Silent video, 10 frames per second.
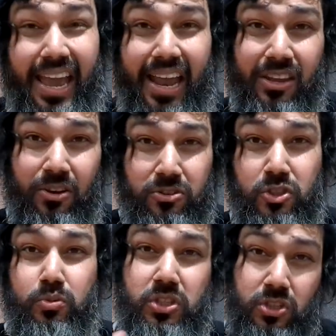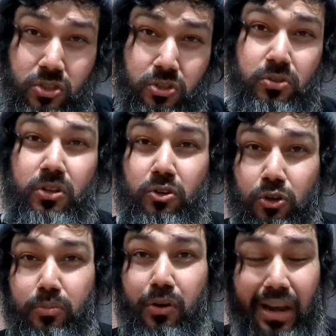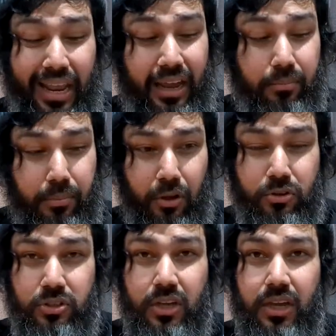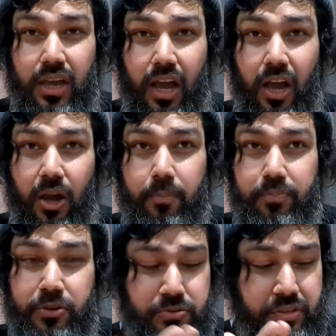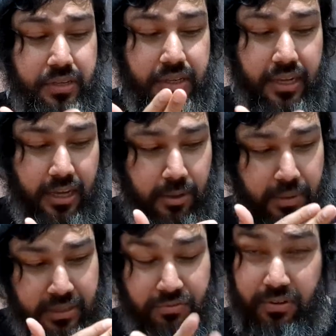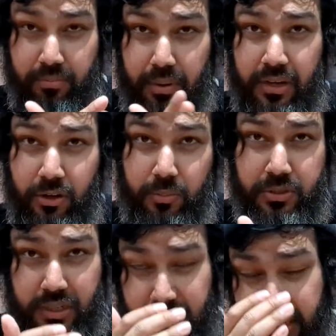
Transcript: And you can also switch it to the normal layout mode using a different button option